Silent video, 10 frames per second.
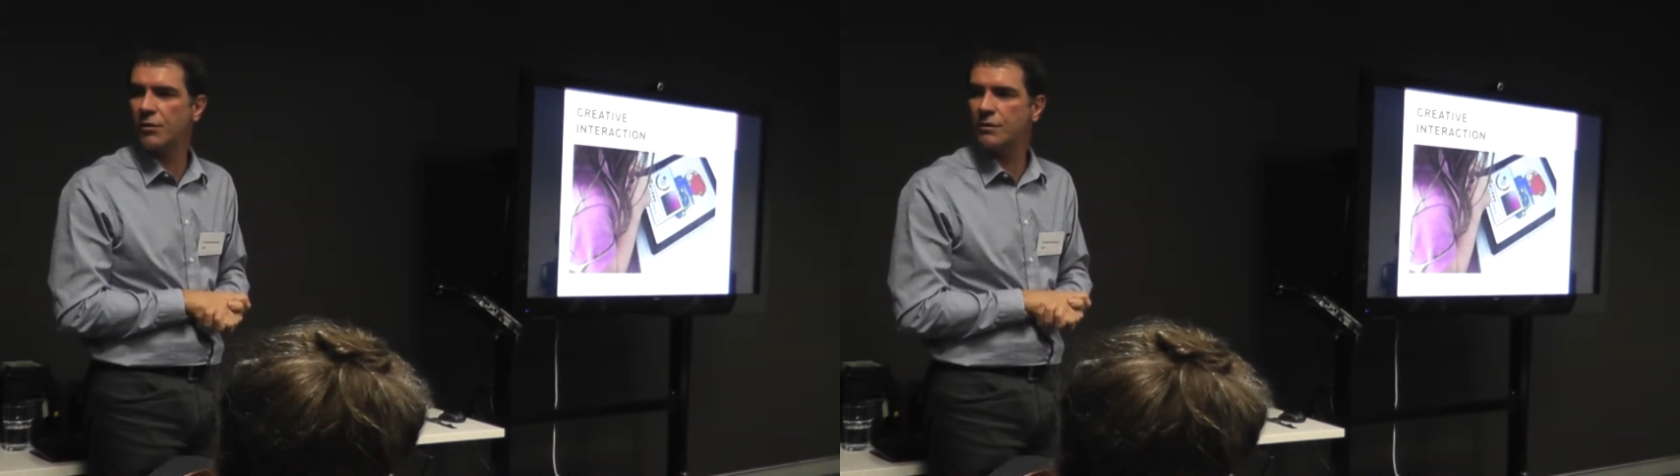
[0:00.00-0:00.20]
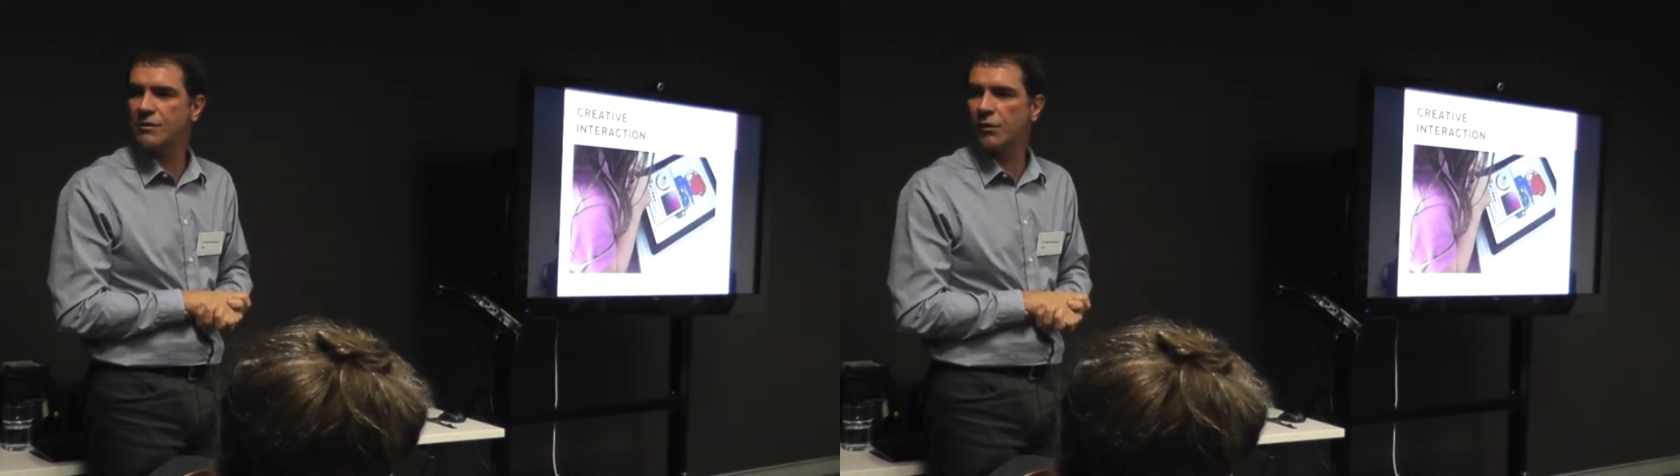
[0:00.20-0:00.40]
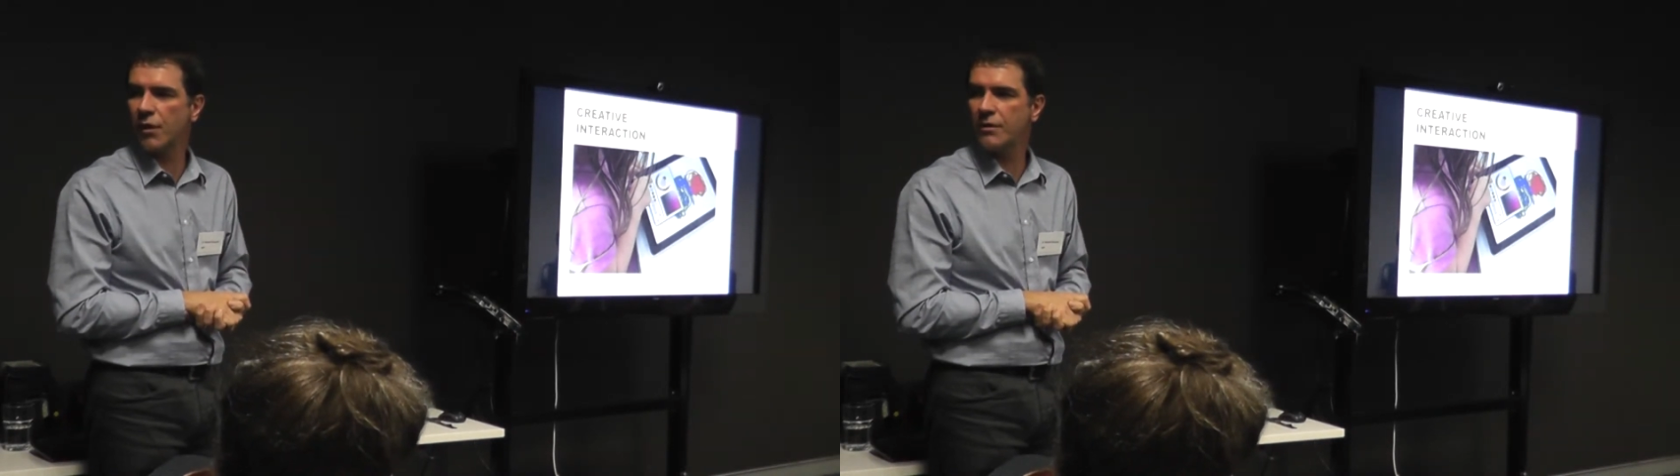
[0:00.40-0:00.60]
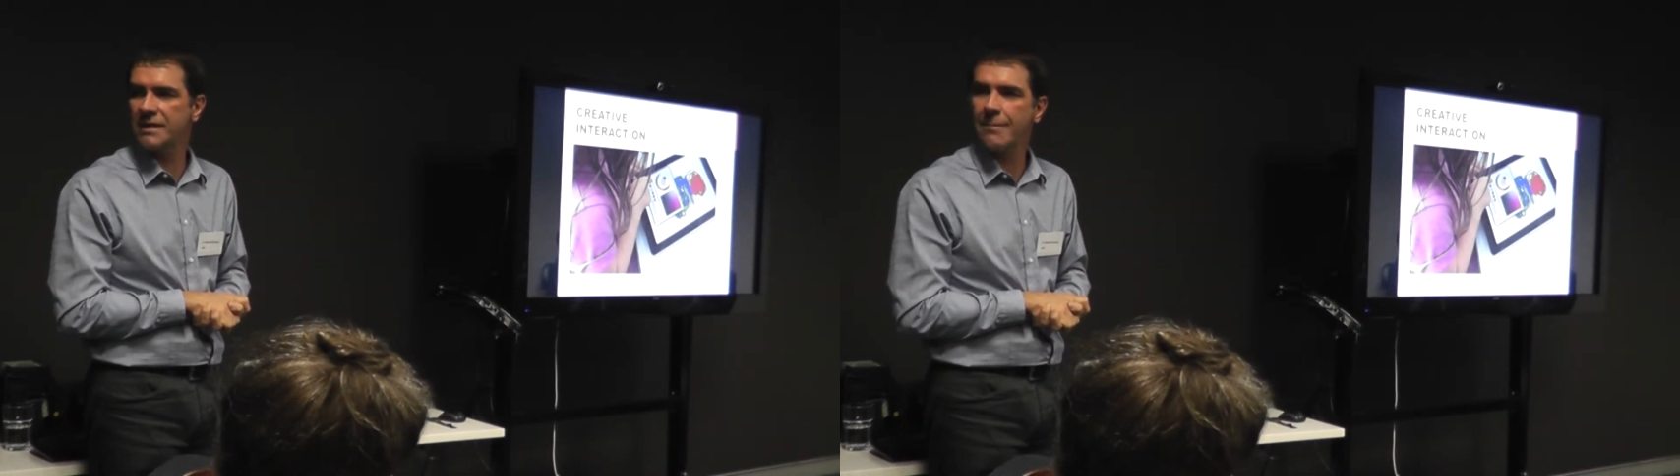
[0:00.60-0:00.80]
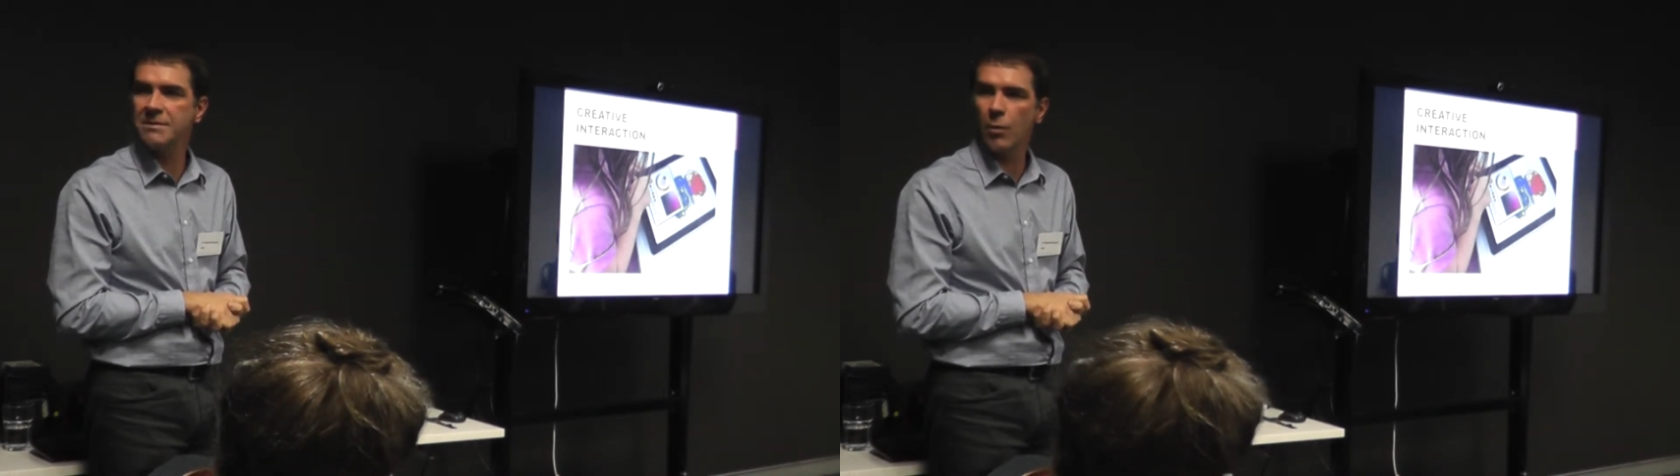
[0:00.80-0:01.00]
useful
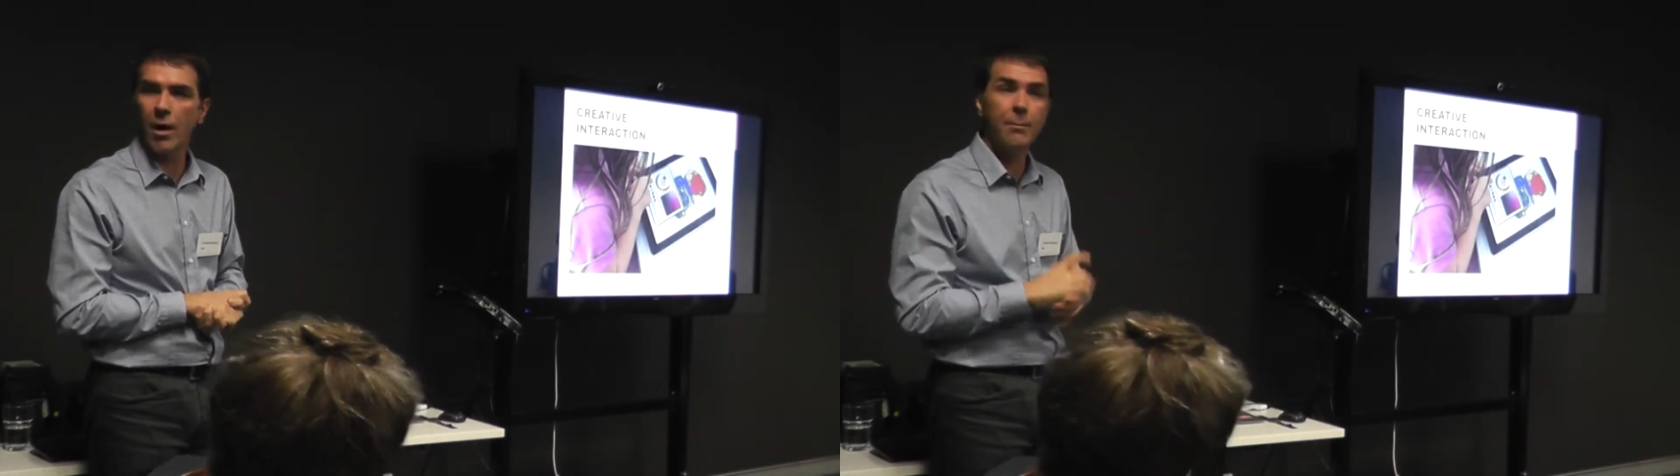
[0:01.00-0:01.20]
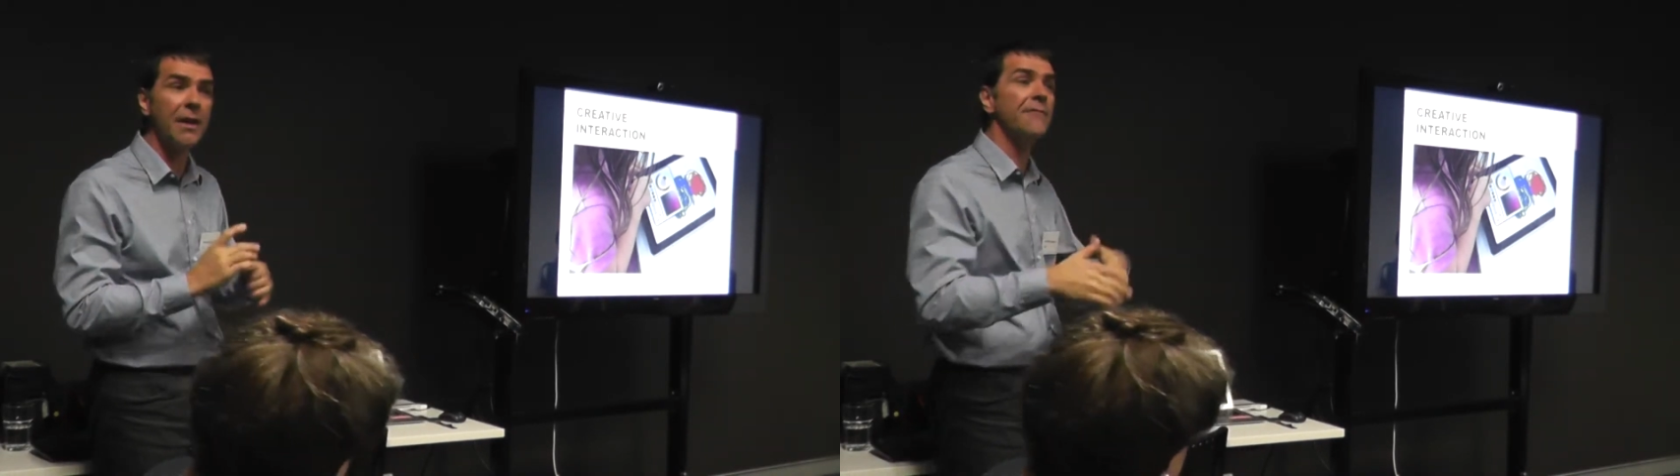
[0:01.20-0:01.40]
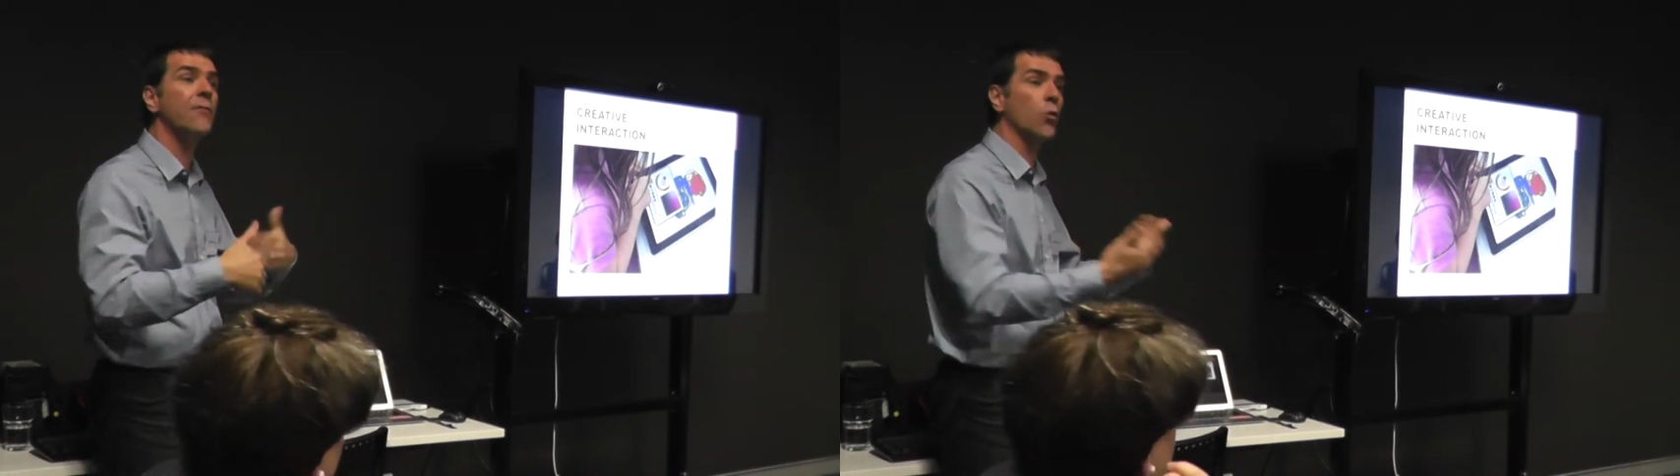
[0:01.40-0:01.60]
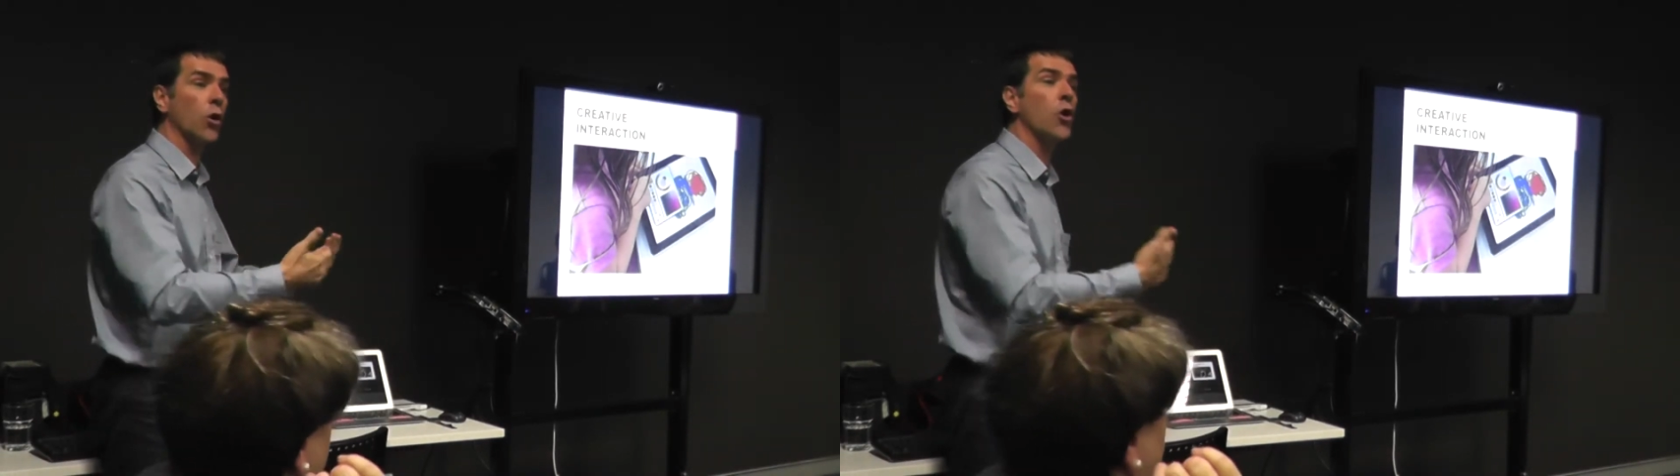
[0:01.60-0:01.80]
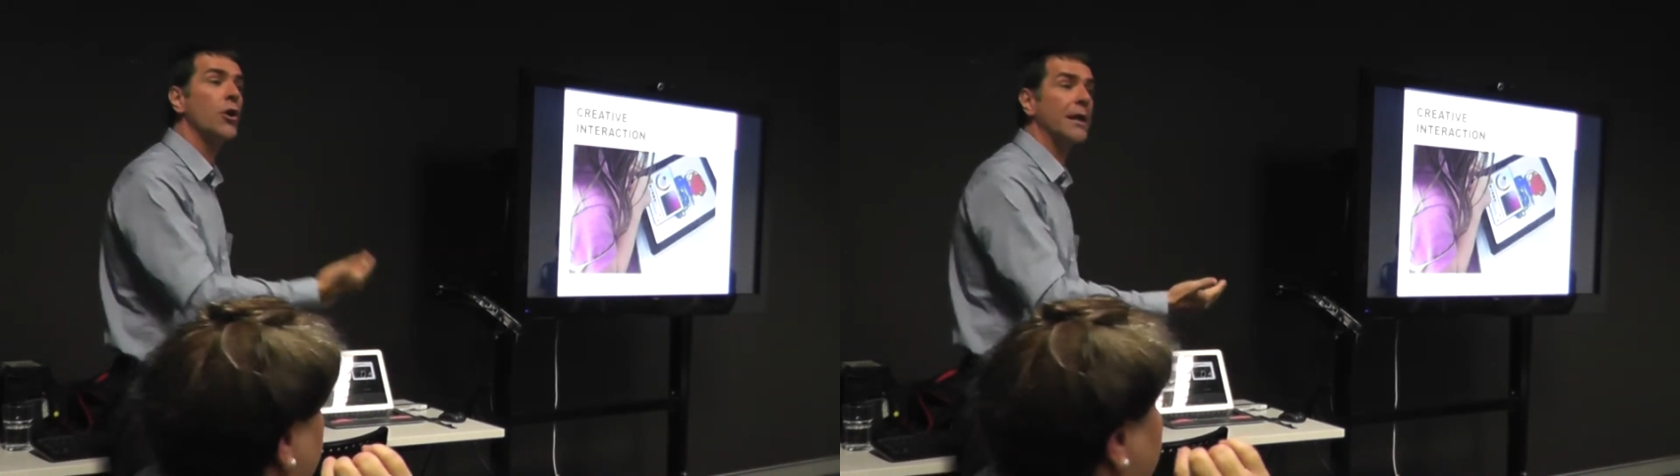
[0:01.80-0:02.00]
those apps might be for
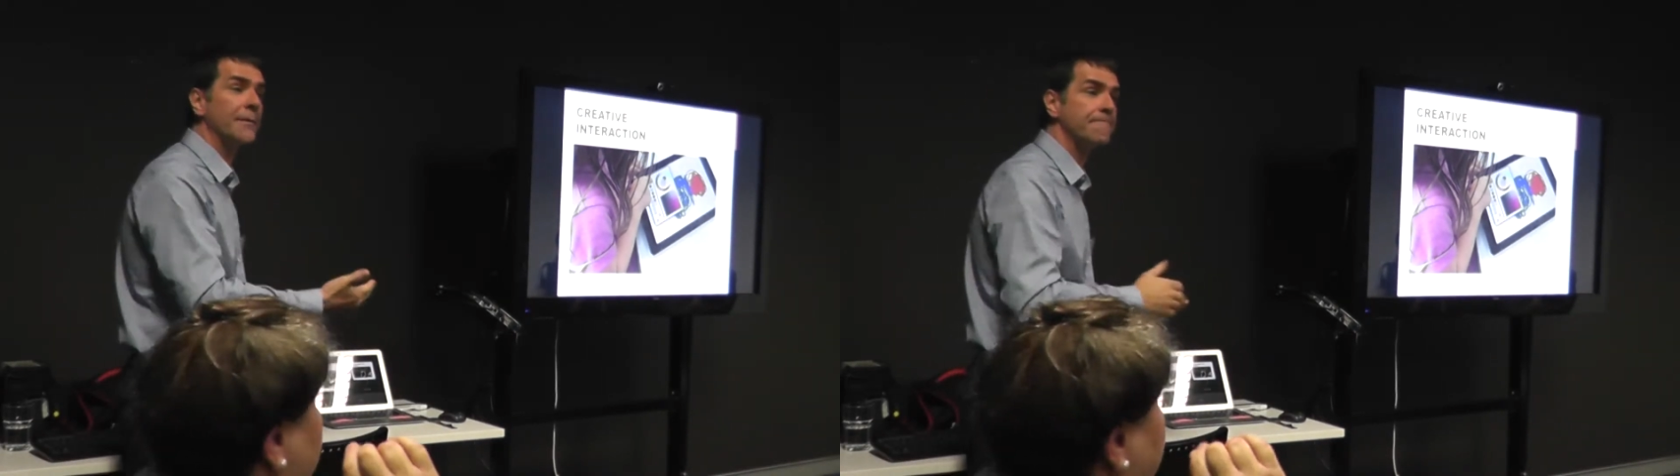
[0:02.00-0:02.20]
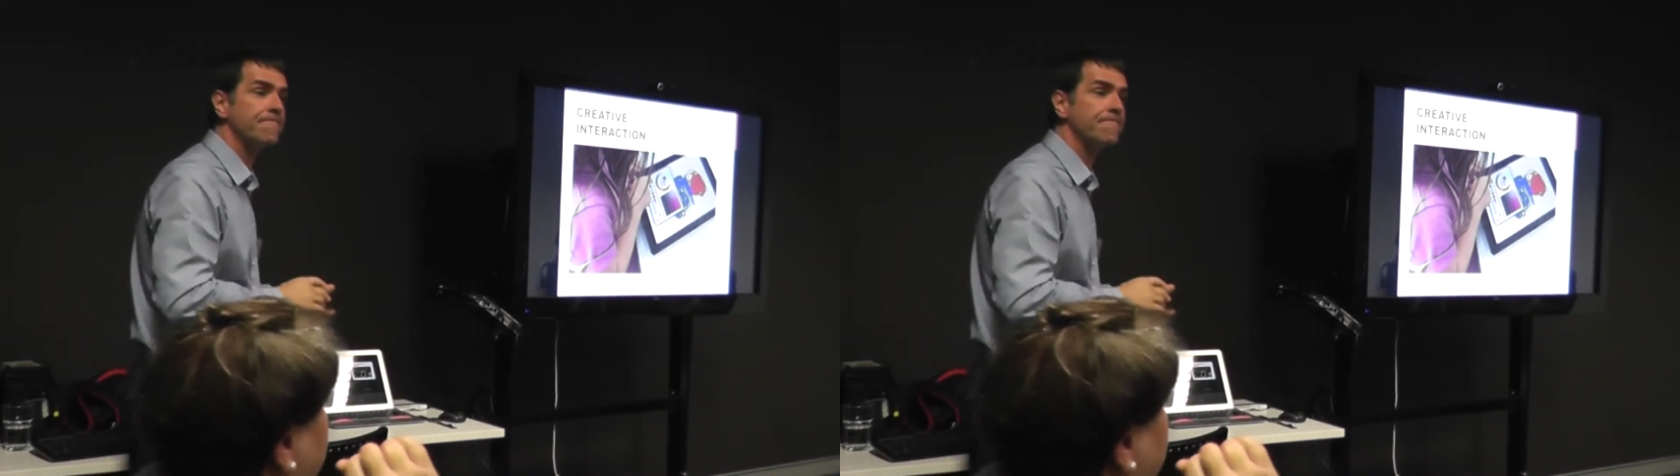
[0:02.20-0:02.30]
learning.